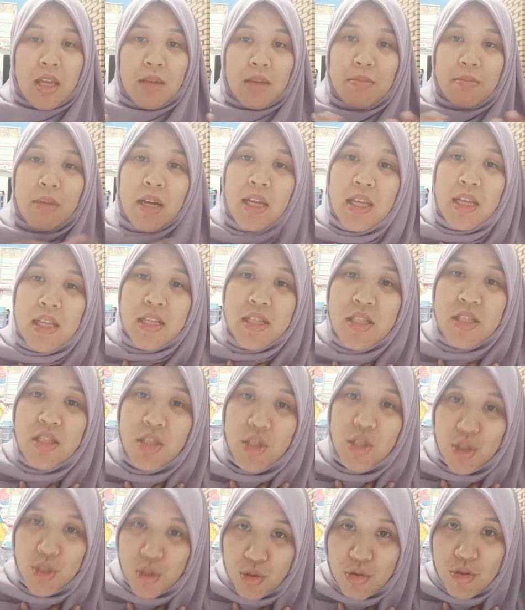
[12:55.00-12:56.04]
my
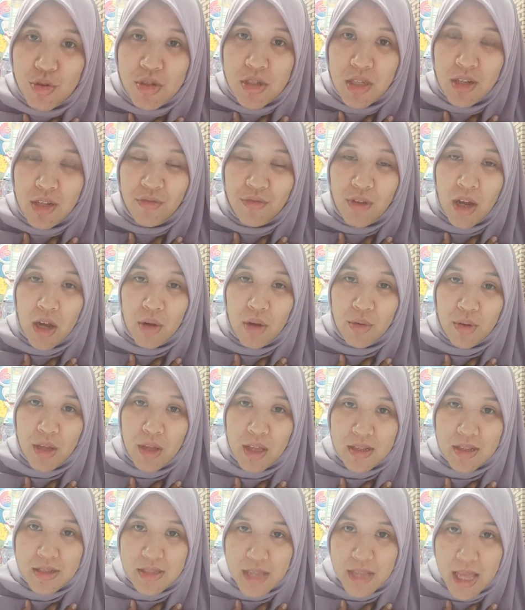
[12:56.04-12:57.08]
institution for our
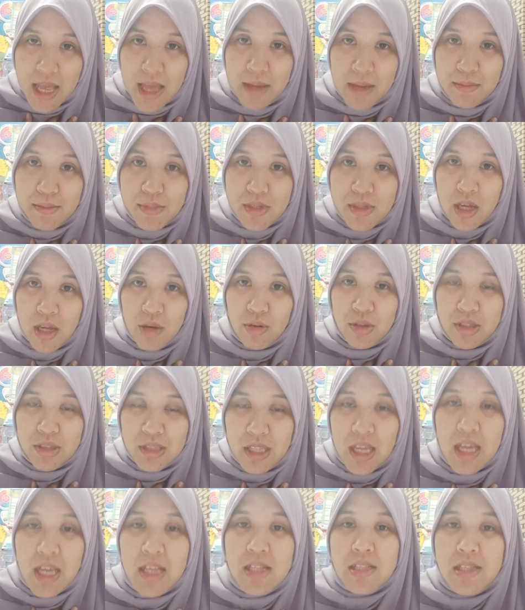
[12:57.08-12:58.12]
exams, our
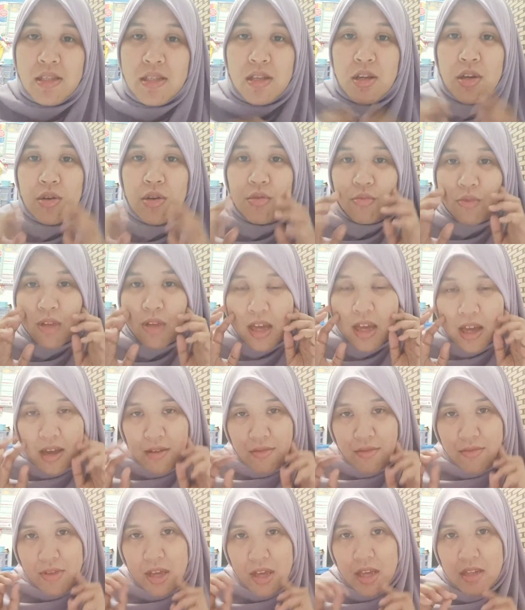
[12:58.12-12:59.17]
tests, we
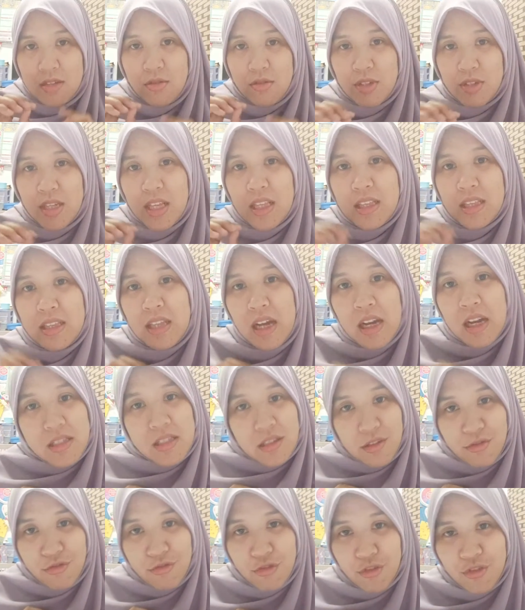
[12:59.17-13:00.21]
have that. Okay,
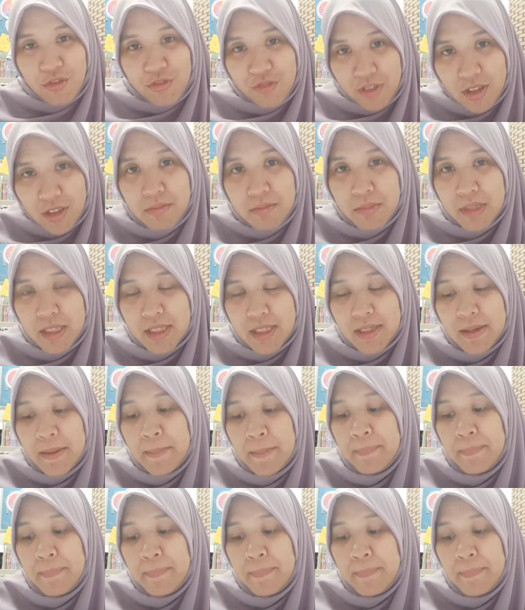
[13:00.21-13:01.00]
task fulfillment,